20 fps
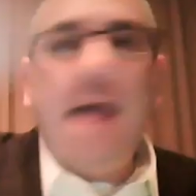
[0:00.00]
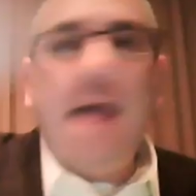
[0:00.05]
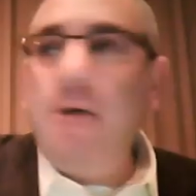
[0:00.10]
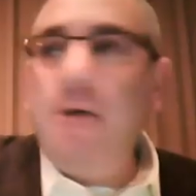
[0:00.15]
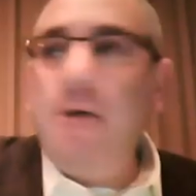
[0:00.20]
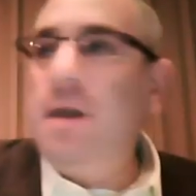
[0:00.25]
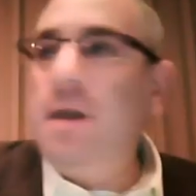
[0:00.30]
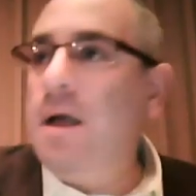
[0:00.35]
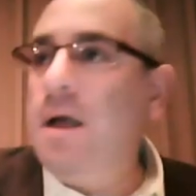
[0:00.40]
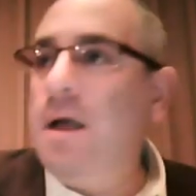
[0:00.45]

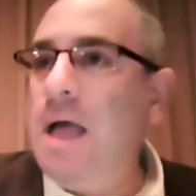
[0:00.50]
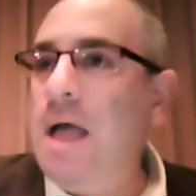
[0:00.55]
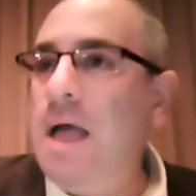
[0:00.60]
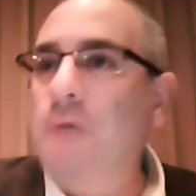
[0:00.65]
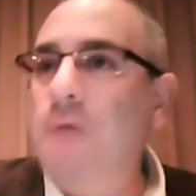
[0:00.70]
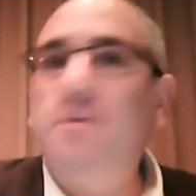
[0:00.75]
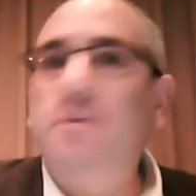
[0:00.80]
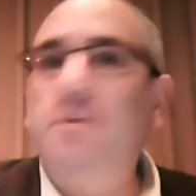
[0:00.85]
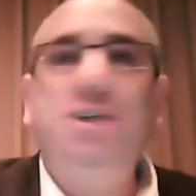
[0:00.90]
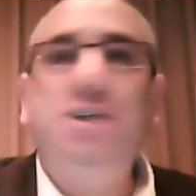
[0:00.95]

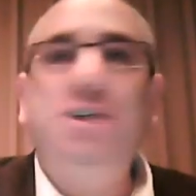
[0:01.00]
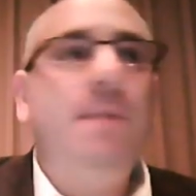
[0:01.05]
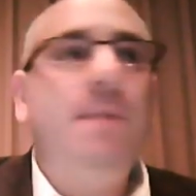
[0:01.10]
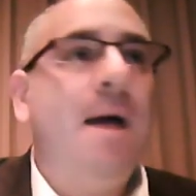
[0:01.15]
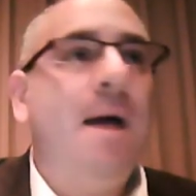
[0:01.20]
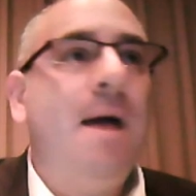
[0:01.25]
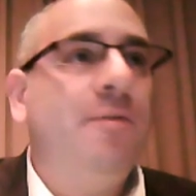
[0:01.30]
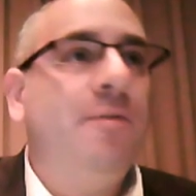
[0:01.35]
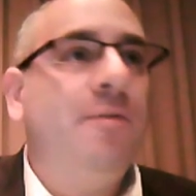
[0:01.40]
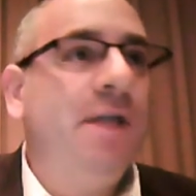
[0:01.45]
how a regime
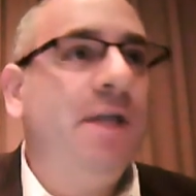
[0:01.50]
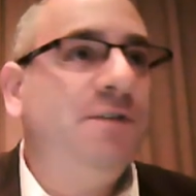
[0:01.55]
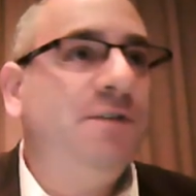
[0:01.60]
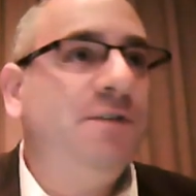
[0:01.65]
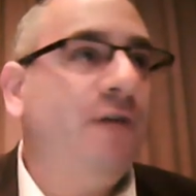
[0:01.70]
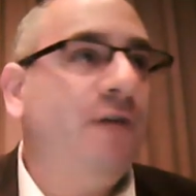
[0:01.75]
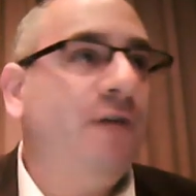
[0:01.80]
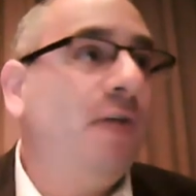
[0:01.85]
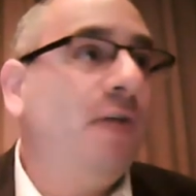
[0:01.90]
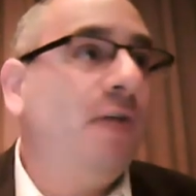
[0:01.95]
operates
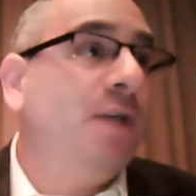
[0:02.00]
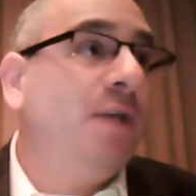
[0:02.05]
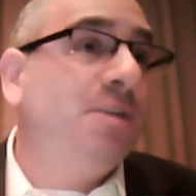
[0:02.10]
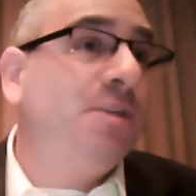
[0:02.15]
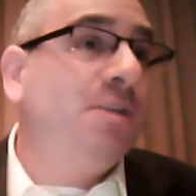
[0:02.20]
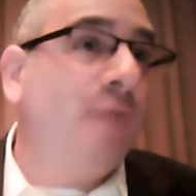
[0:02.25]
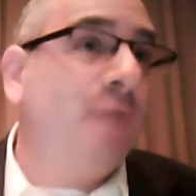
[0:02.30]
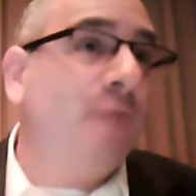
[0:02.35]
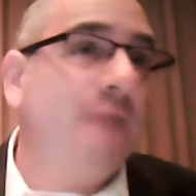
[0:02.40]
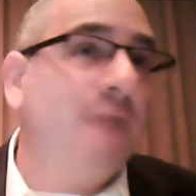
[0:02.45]
and find ways
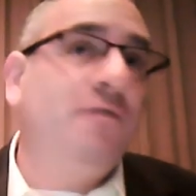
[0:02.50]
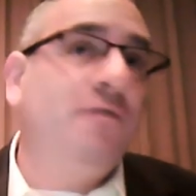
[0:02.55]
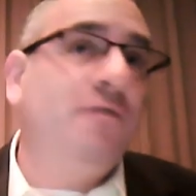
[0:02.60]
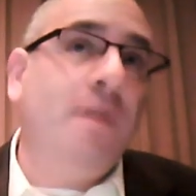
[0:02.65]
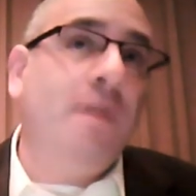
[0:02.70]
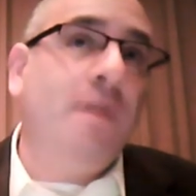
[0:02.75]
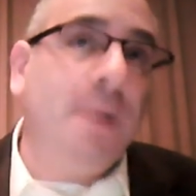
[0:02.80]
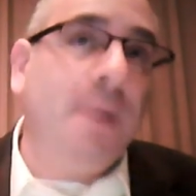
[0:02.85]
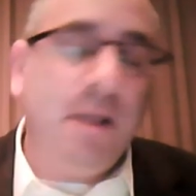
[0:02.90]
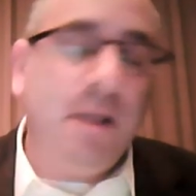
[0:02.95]
to profit
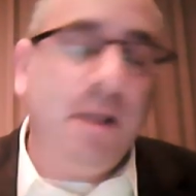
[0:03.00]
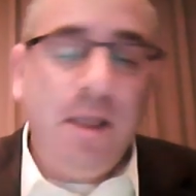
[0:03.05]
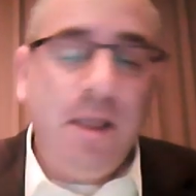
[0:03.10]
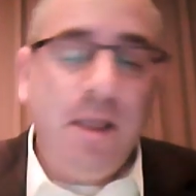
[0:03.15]
from it.